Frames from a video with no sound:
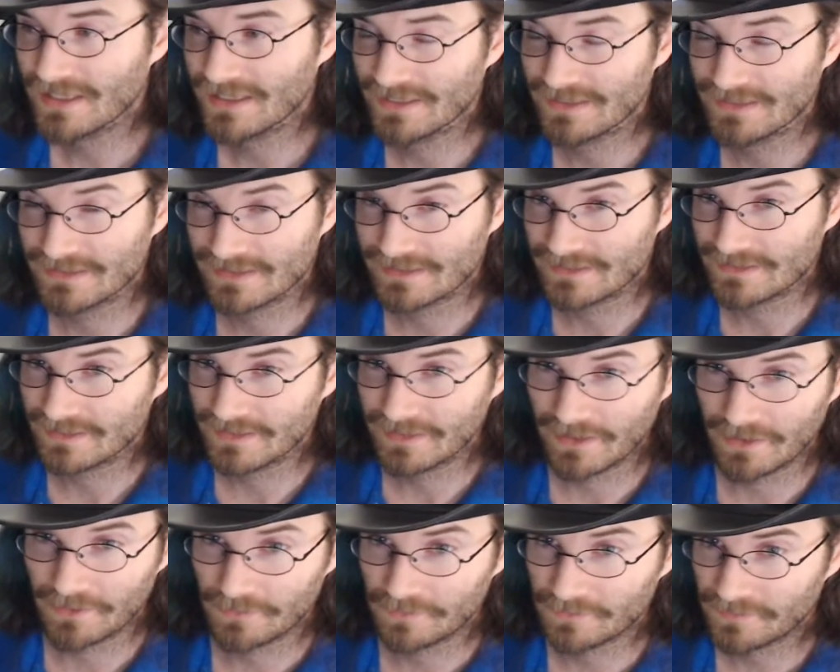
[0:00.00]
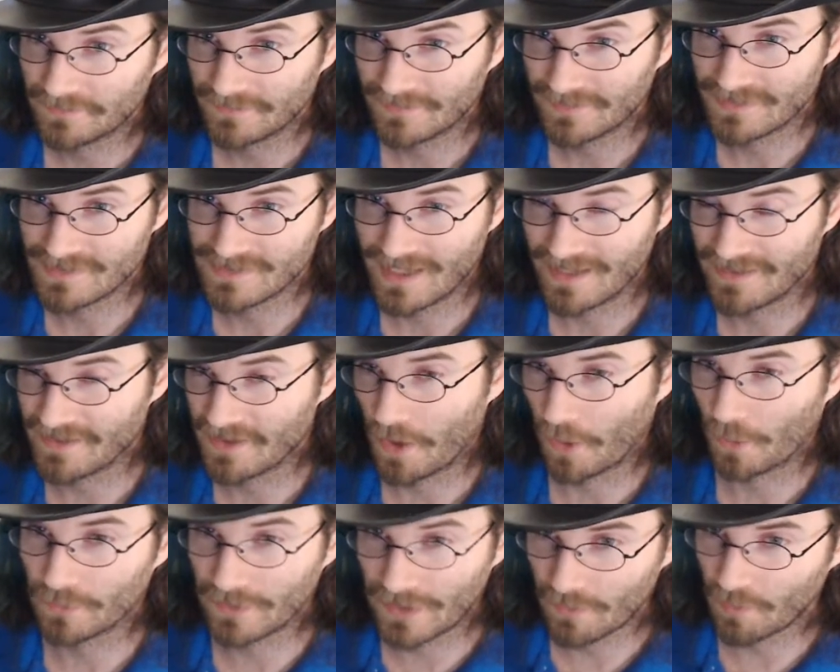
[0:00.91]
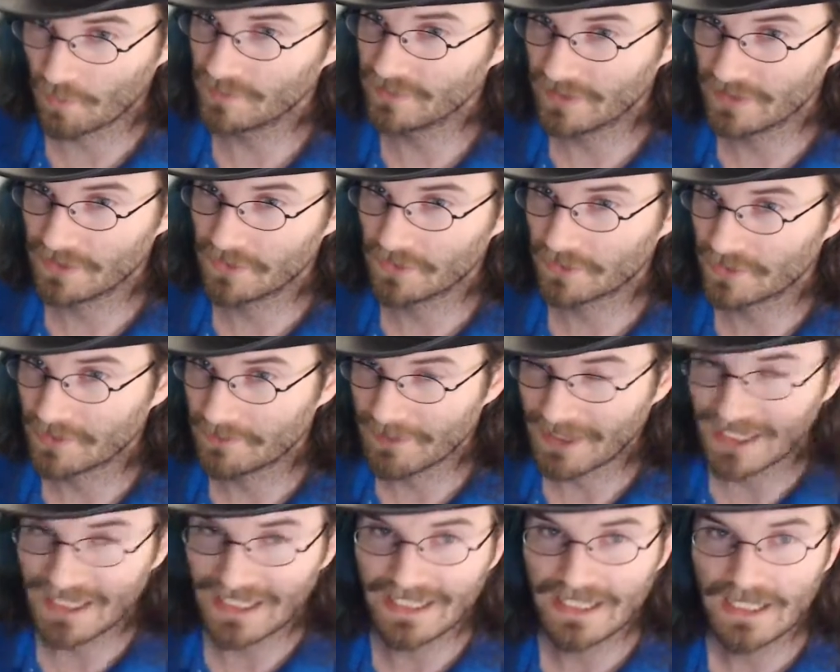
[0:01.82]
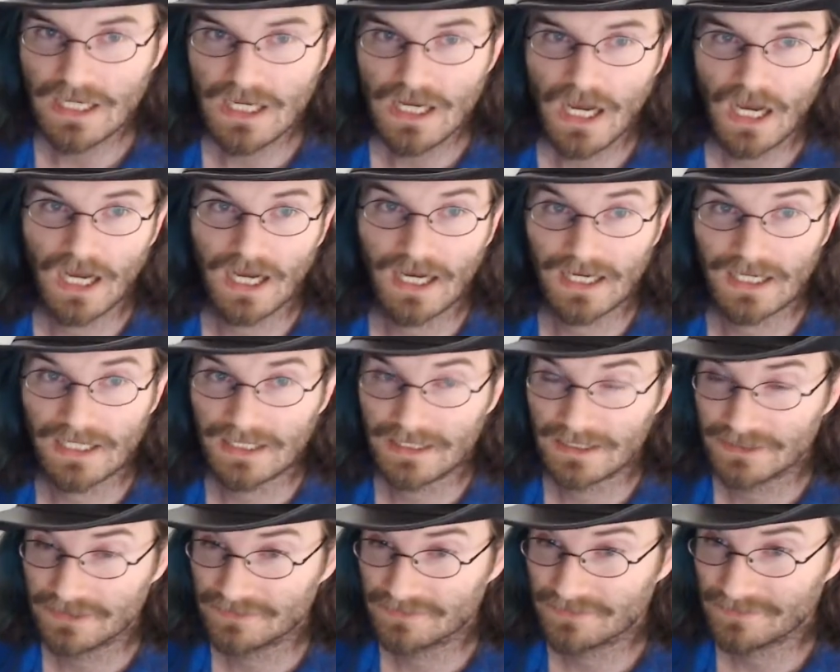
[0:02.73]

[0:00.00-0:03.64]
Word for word: Is it you know that the only one that you're going to buy? Uh,